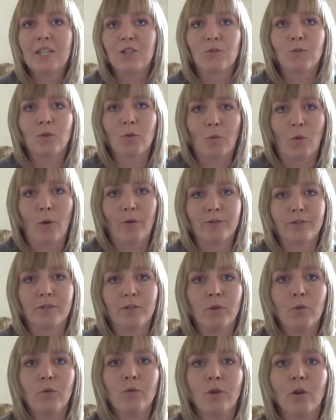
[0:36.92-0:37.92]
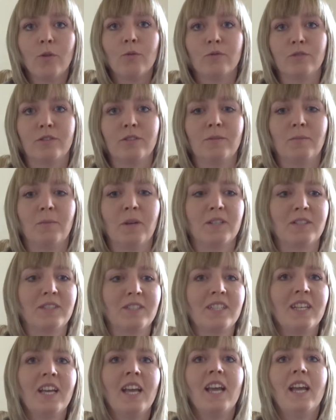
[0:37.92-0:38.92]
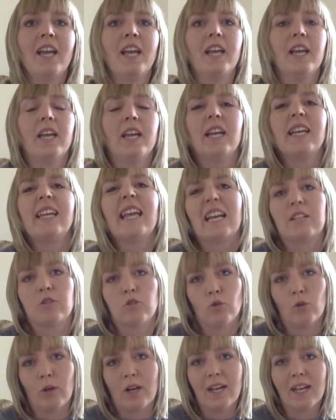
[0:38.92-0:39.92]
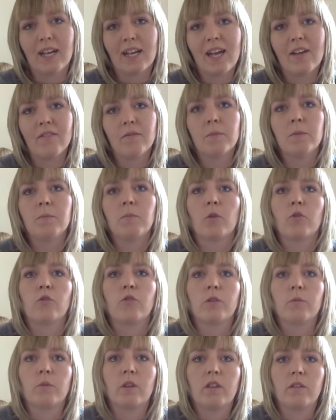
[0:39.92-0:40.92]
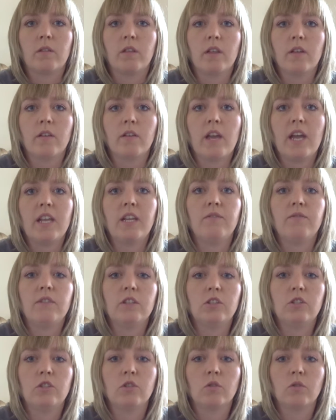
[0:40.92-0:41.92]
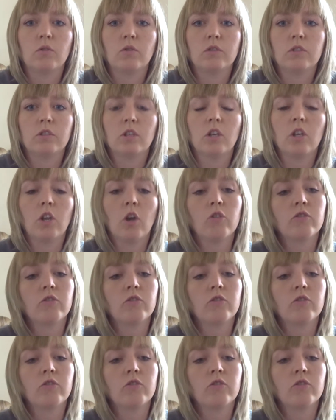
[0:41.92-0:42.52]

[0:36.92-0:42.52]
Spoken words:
Doing what? Who knows? But yeah, so I haven't been bothering with any videos.